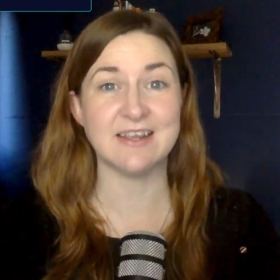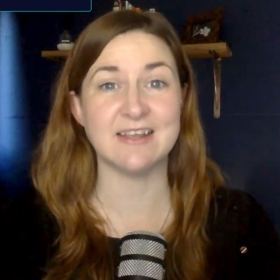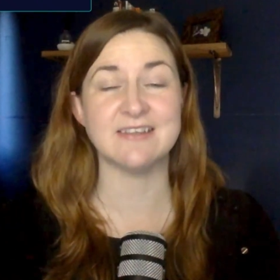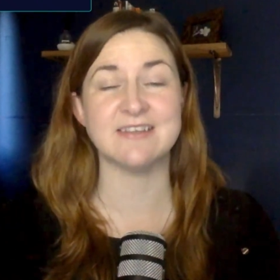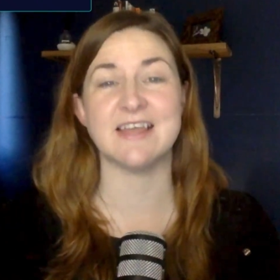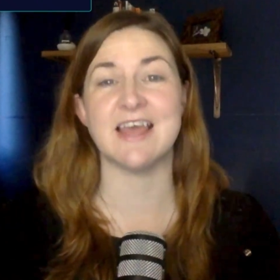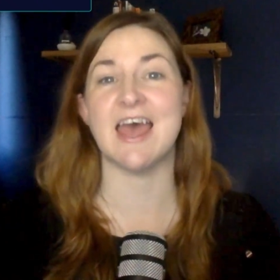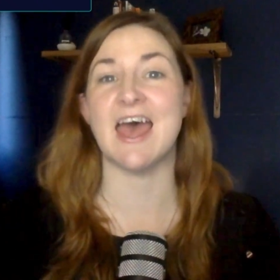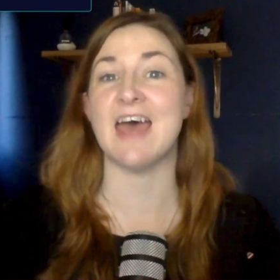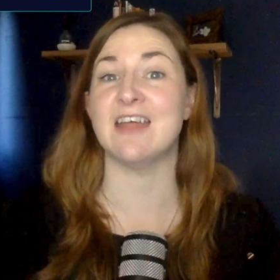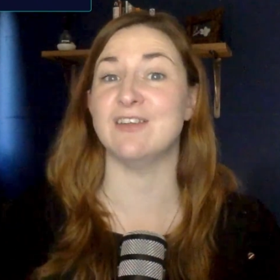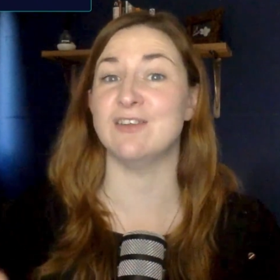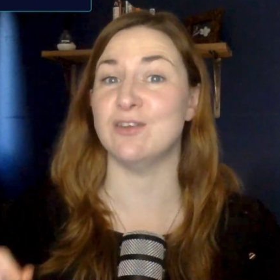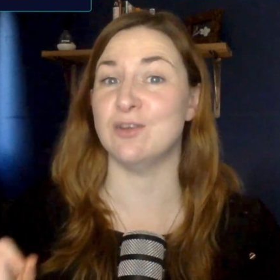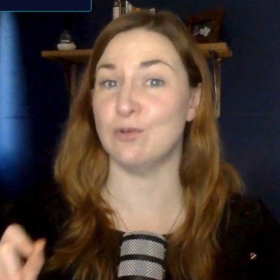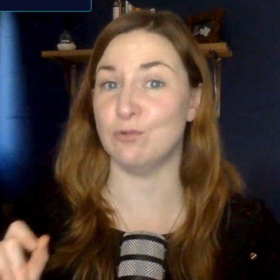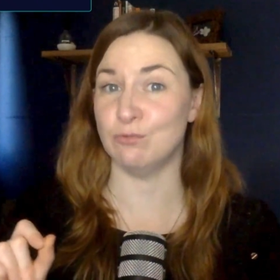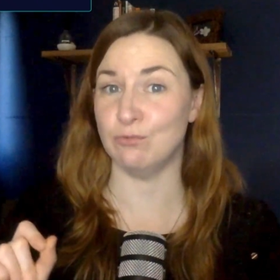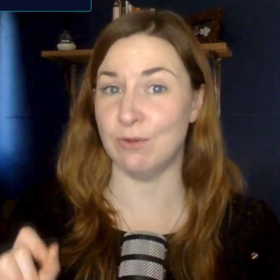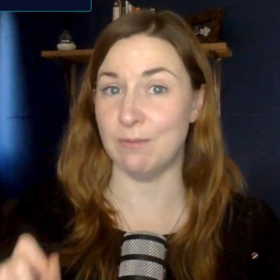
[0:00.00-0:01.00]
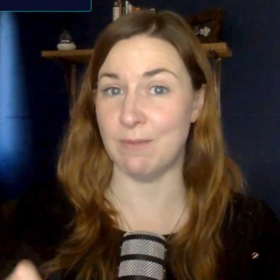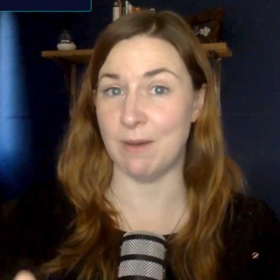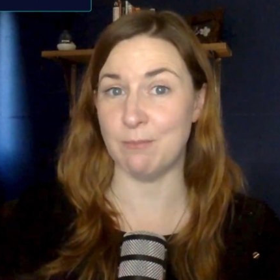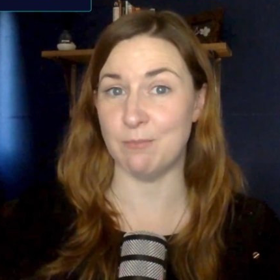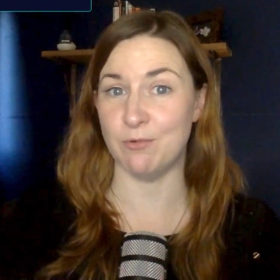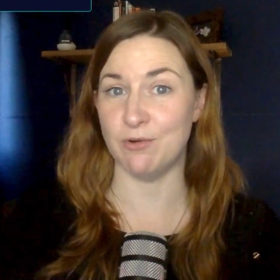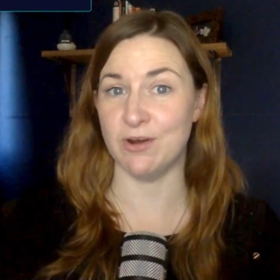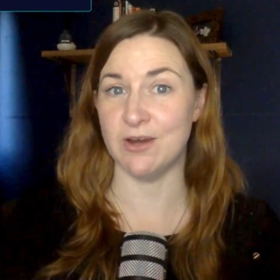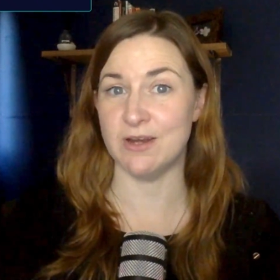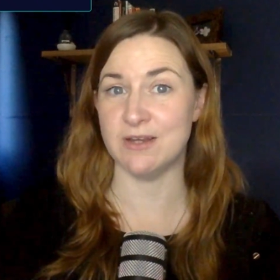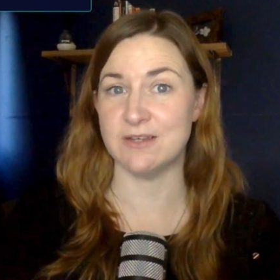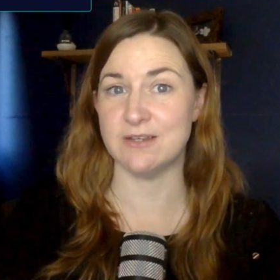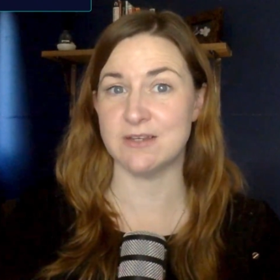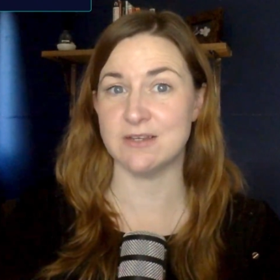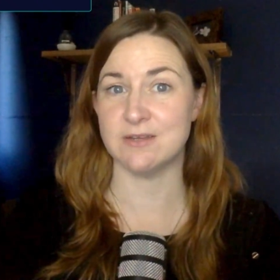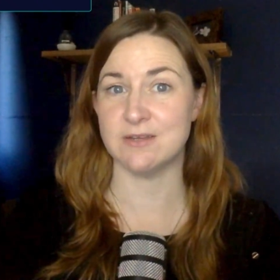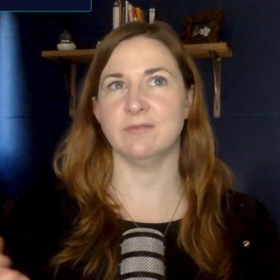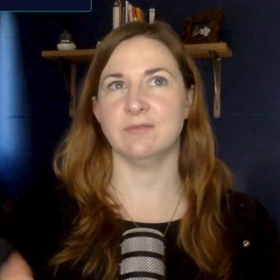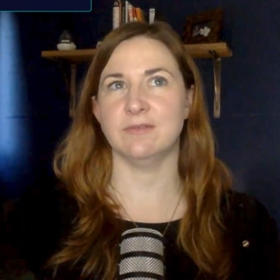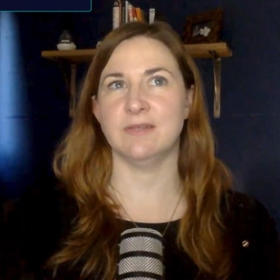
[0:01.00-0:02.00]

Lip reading: it and remember it.